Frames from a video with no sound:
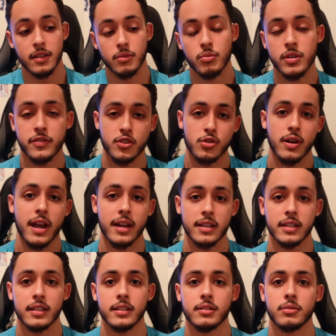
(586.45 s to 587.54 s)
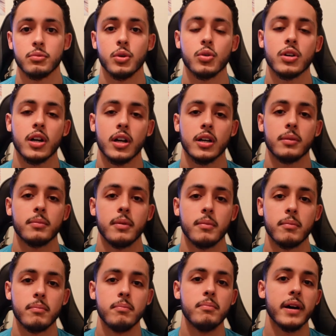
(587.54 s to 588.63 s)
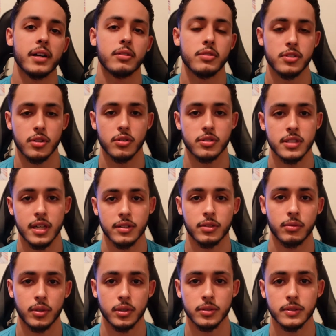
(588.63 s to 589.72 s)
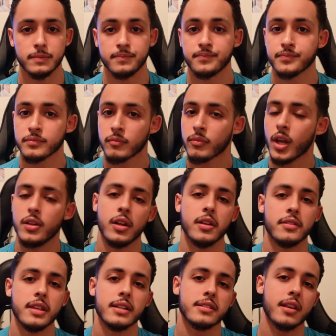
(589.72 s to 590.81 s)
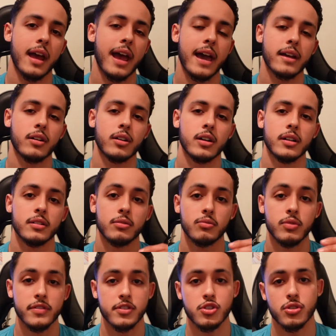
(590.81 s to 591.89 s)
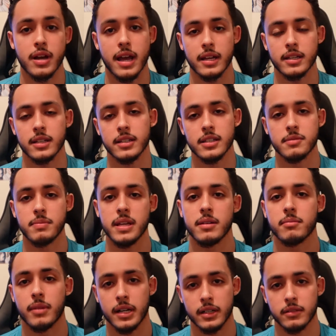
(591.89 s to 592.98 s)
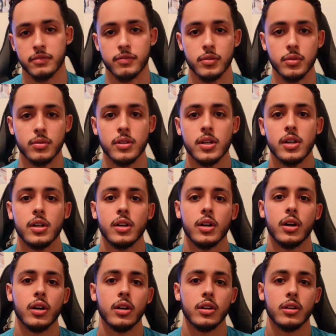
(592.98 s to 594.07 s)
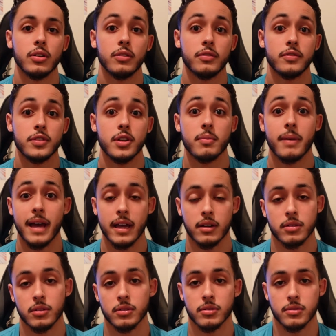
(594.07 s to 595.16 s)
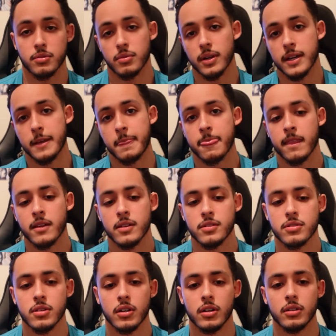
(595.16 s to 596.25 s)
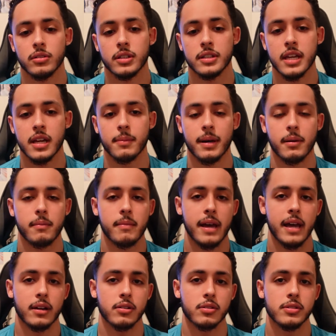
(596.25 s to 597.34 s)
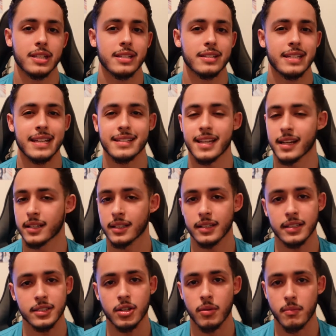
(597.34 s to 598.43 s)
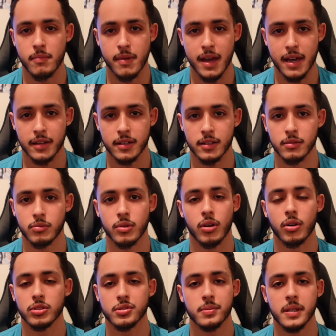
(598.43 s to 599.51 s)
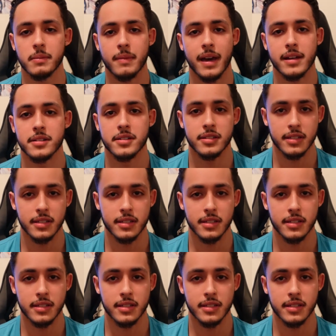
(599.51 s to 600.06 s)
with tracking will come better results down the road. Another thing to add on with tracking is being mindful of your macros, right? So the thing about macros is they technically don't matter. What ultimately matters is